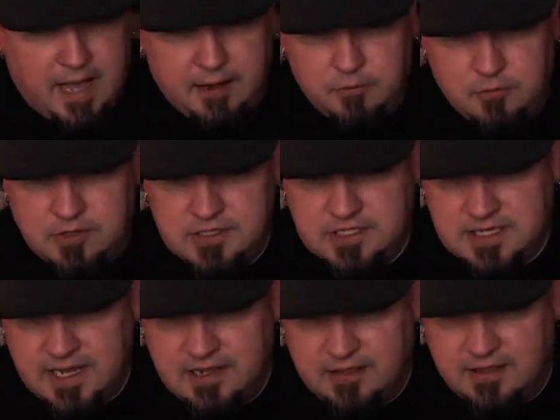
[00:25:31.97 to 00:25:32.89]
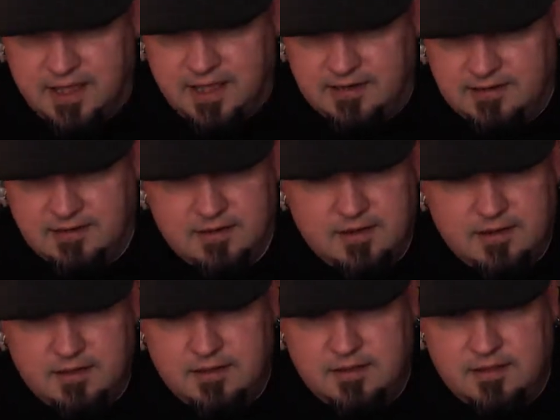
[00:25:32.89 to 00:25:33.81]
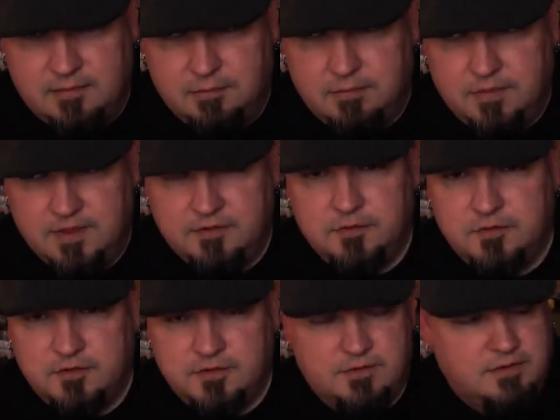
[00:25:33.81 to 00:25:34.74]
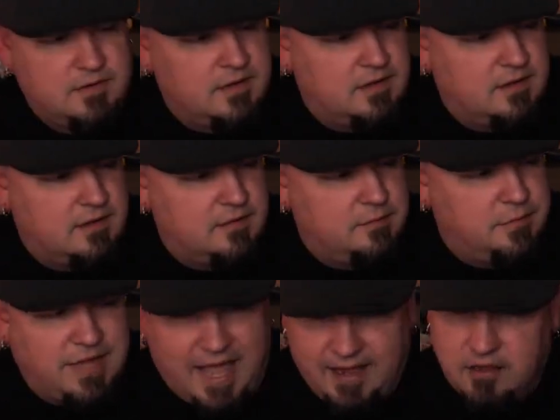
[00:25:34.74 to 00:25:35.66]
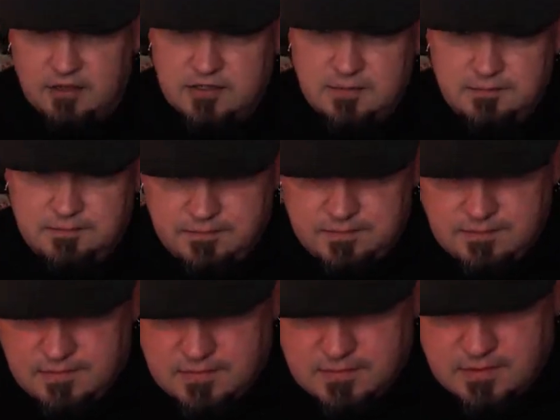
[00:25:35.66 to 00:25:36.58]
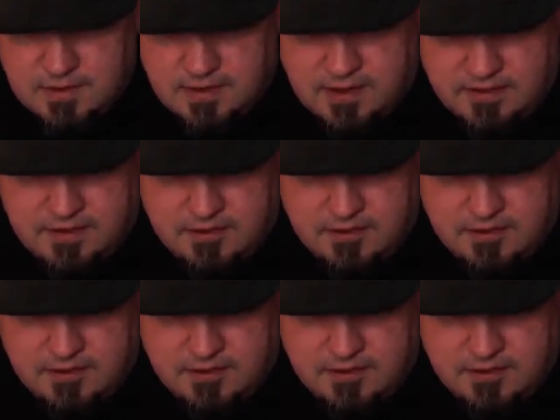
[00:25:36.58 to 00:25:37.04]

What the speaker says: will say that this was Black Ultim, that you